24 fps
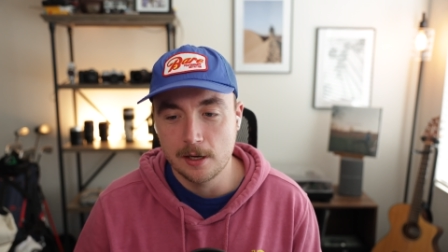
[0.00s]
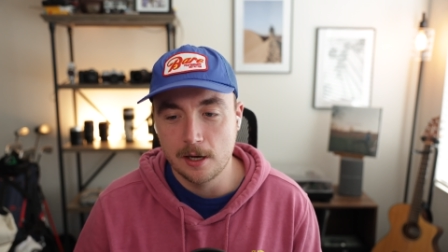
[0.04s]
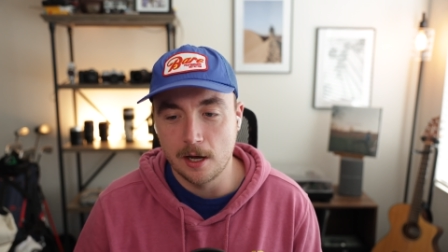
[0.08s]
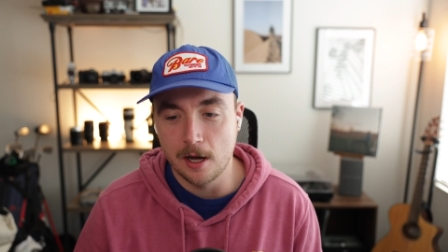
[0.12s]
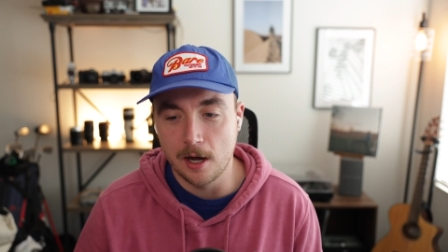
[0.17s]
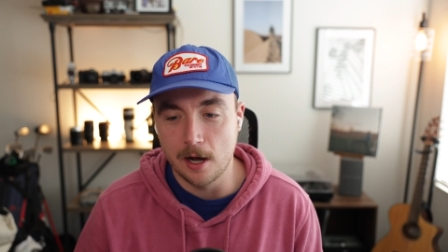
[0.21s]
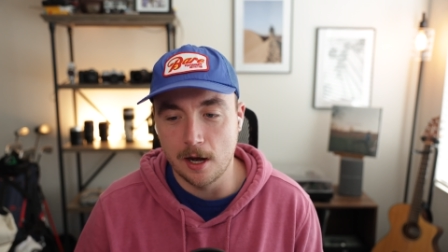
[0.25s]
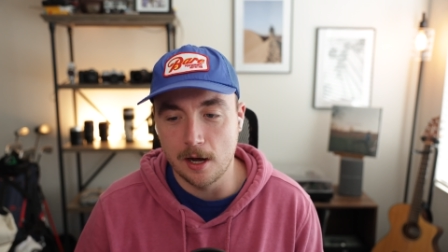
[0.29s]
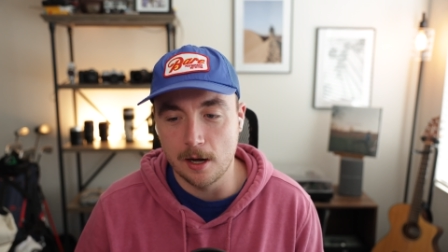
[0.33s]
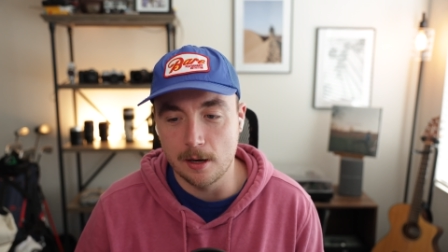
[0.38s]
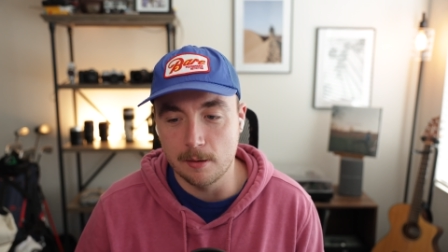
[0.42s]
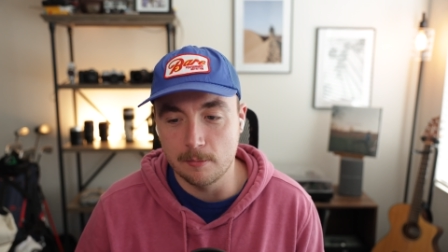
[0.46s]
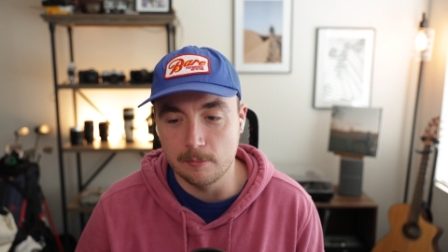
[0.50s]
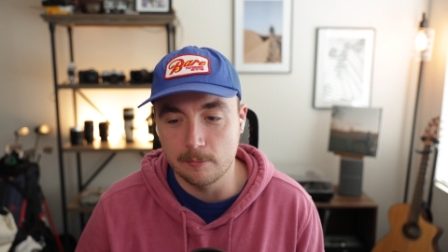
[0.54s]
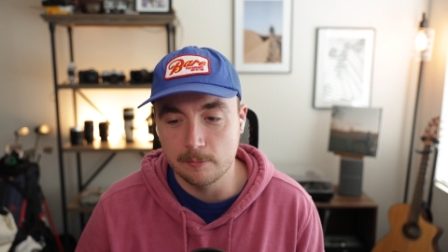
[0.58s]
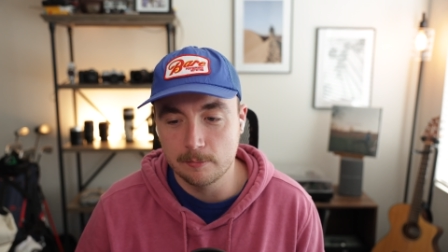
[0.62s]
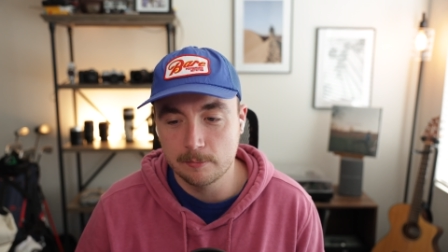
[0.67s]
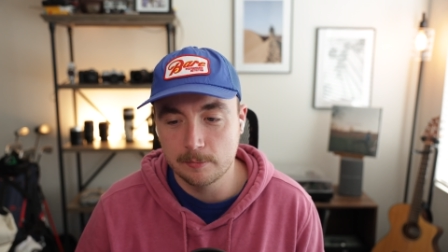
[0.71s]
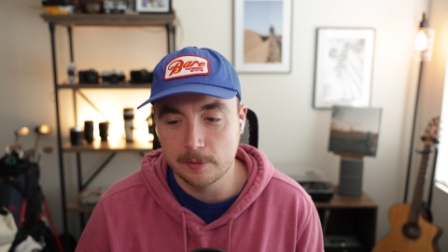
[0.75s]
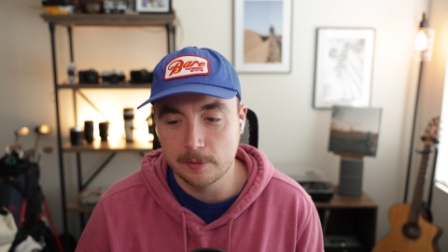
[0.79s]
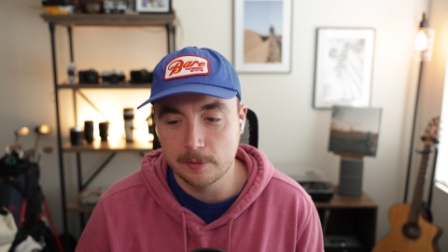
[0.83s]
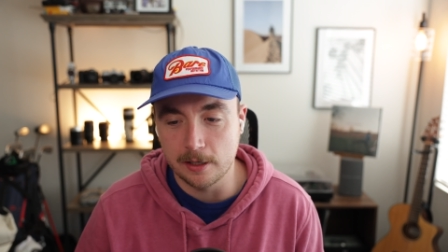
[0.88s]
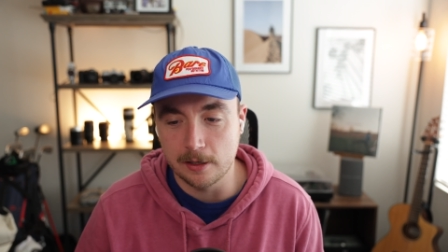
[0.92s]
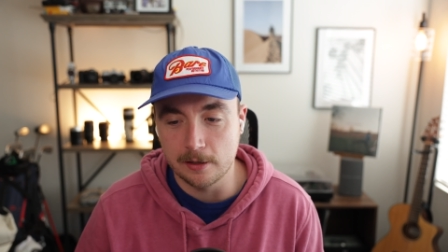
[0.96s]
um,
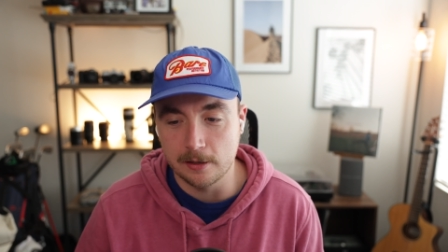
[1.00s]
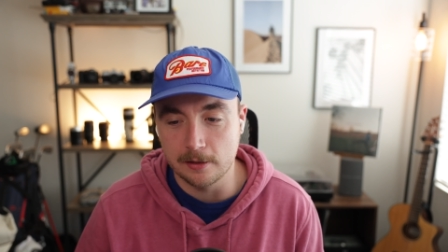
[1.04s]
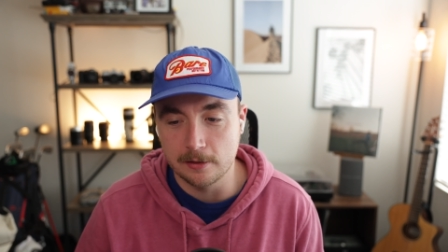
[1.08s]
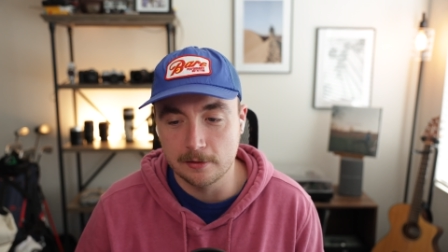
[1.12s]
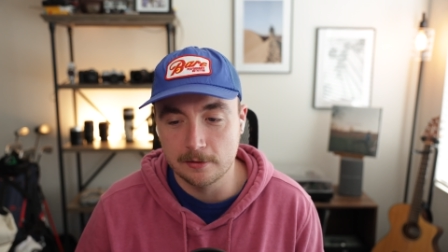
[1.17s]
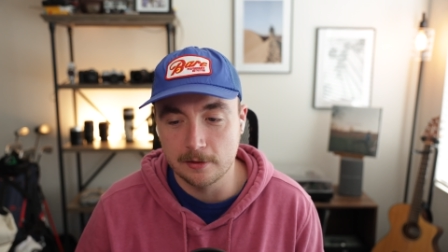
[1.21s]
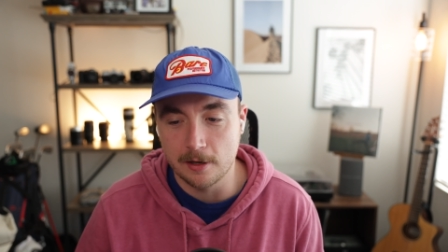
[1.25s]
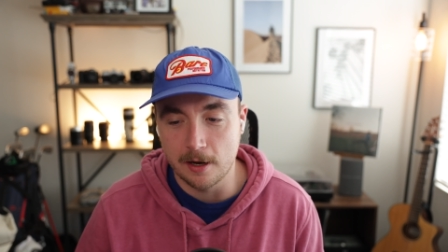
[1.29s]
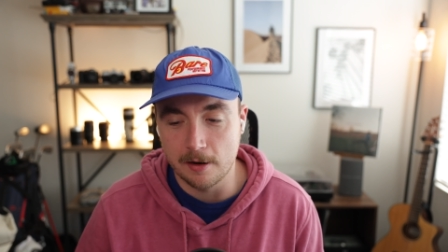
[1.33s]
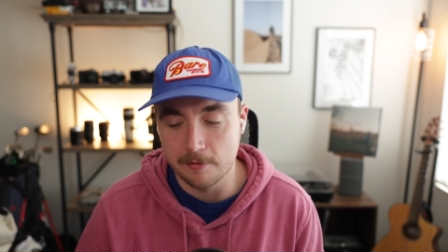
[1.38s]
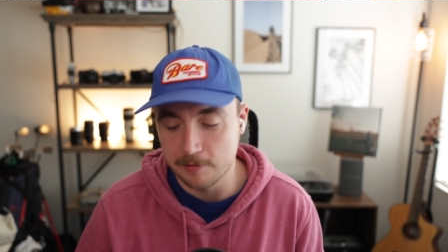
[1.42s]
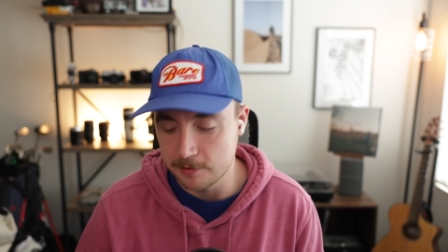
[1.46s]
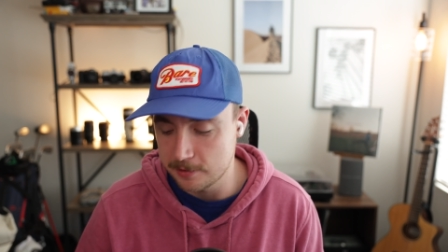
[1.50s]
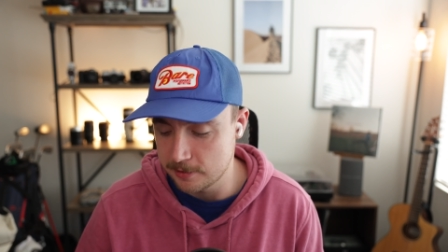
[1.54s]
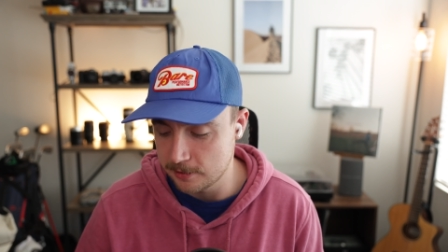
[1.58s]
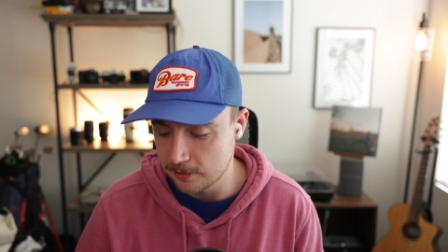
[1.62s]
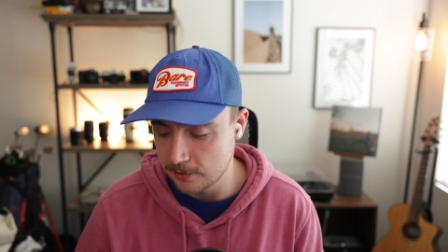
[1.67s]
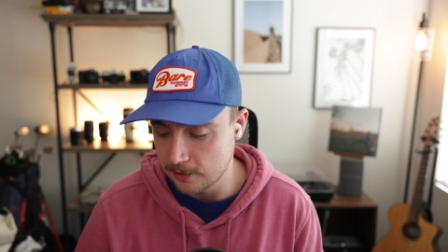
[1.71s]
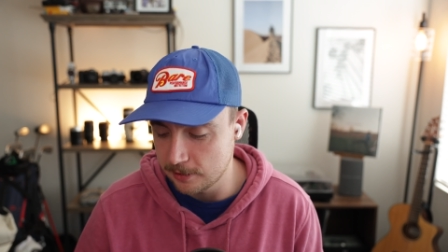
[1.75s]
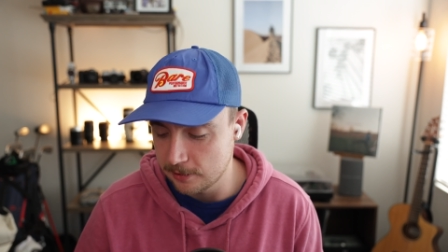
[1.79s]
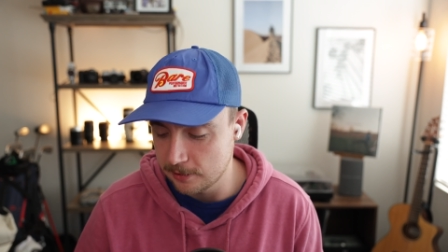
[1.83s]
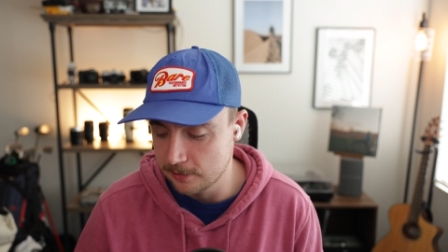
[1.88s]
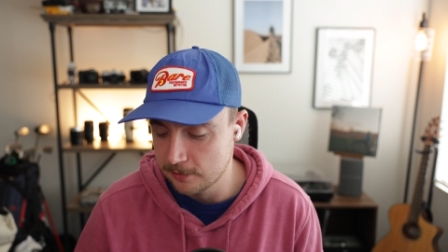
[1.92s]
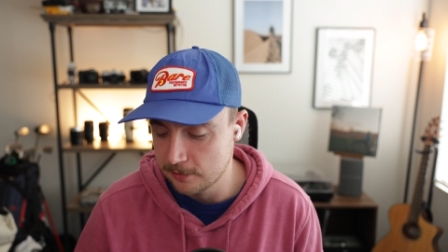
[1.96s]
can
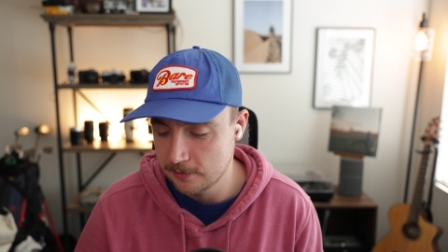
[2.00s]
obviously